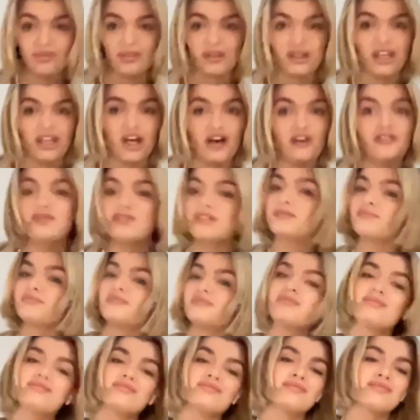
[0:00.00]
loved,
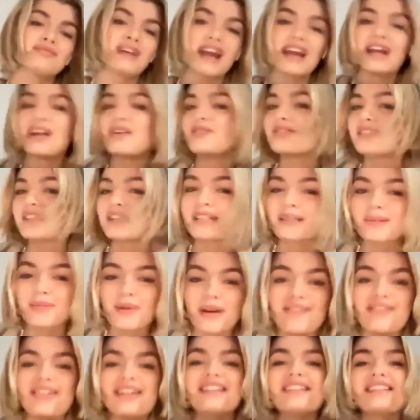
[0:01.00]
and it was an
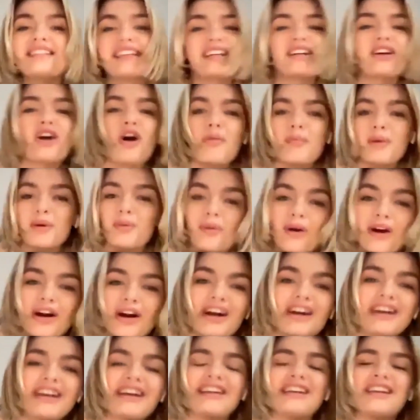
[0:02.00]
experience, and it got me
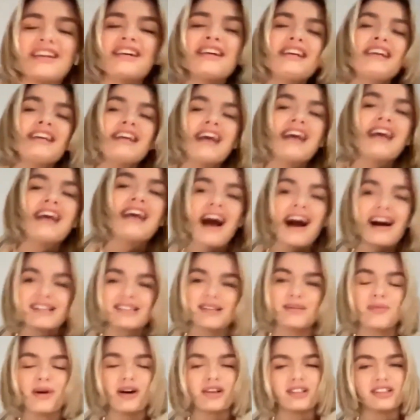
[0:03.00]
work. And
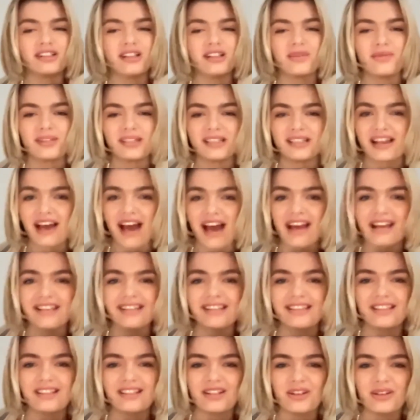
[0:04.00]
as a model, it was
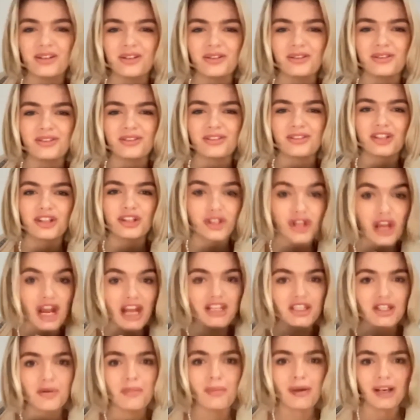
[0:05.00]
nice to
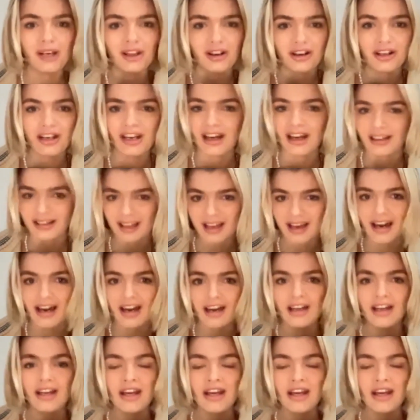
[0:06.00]
change up my look like that.